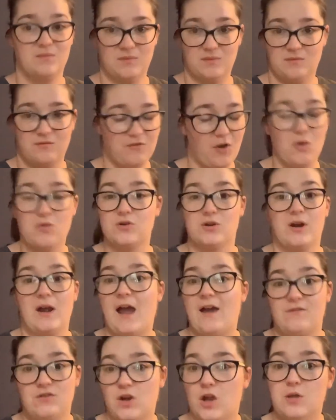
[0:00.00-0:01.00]
folder, I
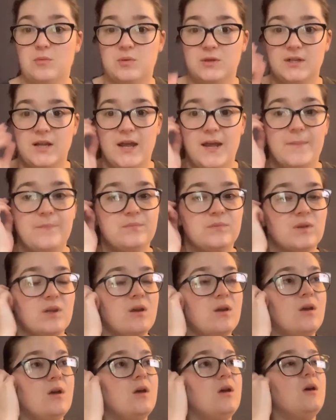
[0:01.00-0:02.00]
haven't opened it,
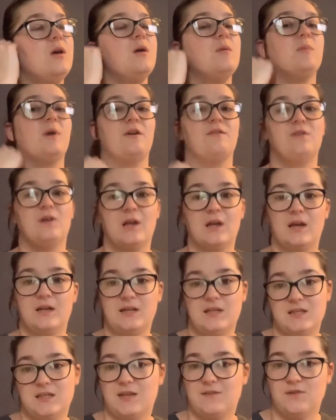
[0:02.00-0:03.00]
but I feel like I
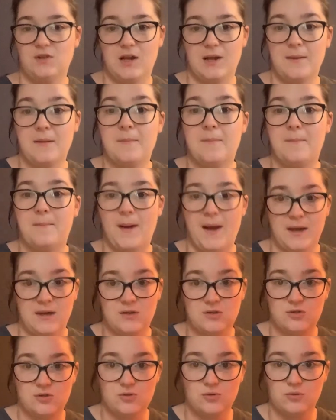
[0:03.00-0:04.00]
need to give you like
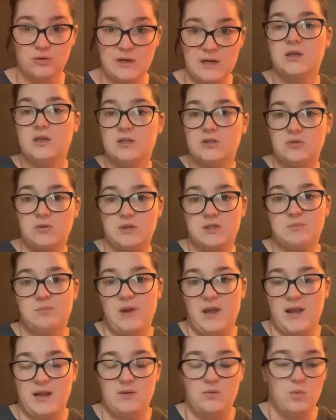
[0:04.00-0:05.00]
backstory to
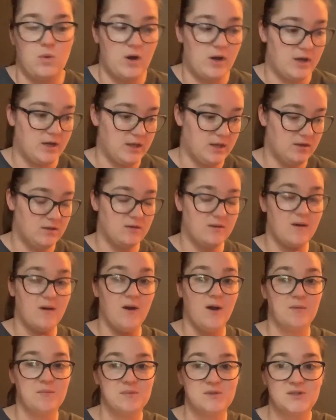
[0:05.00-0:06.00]
explain why
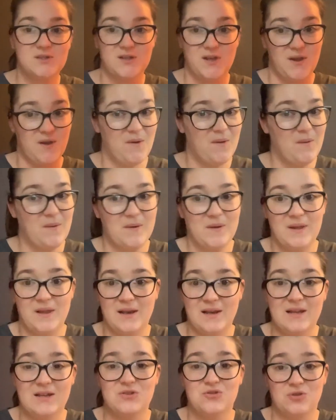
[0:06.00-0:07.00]
I'm so
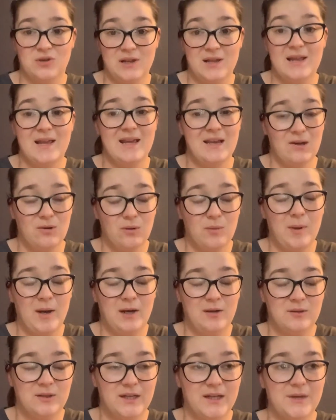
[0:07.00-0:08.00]
literally ill
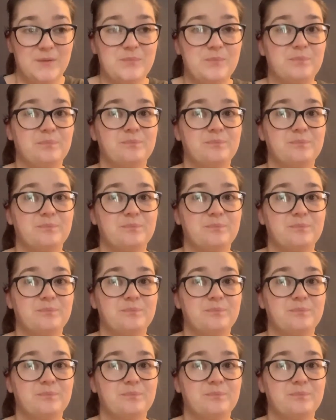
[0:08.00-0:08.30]
about it.